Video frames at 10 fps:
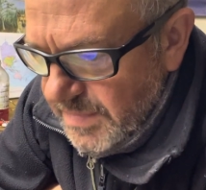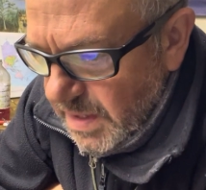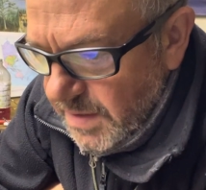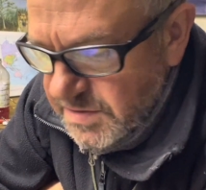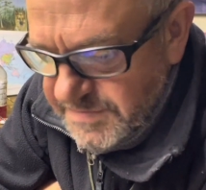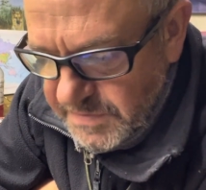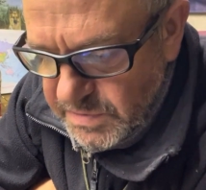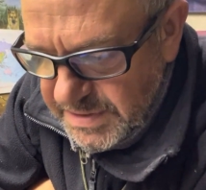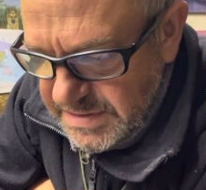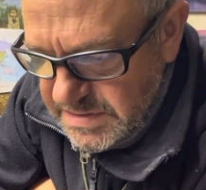and there's a few
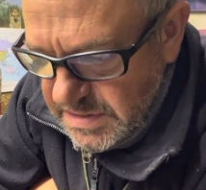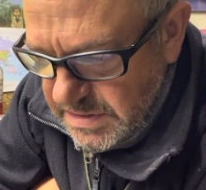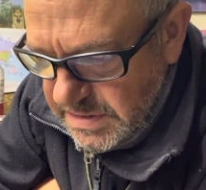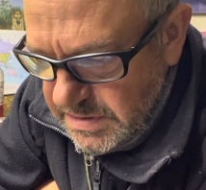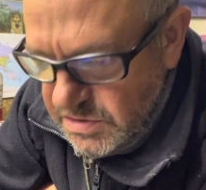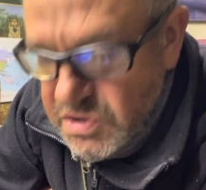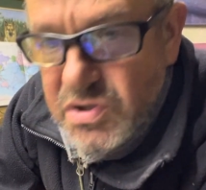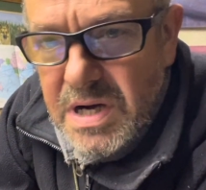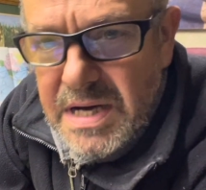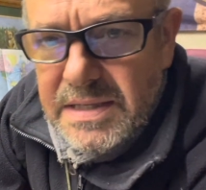things that you can
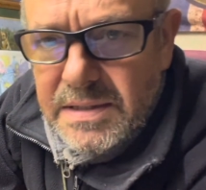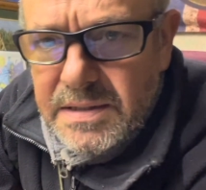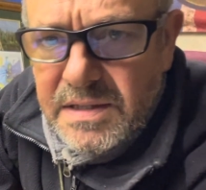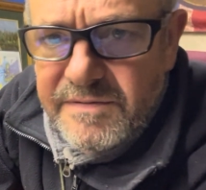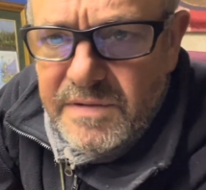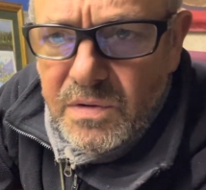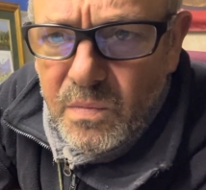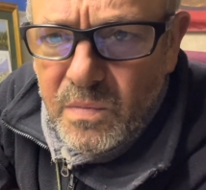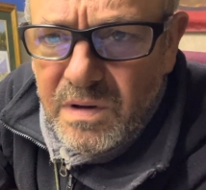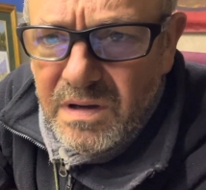try, and if it don't
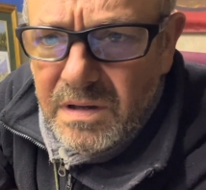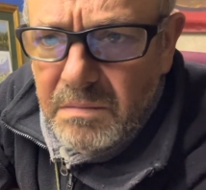work,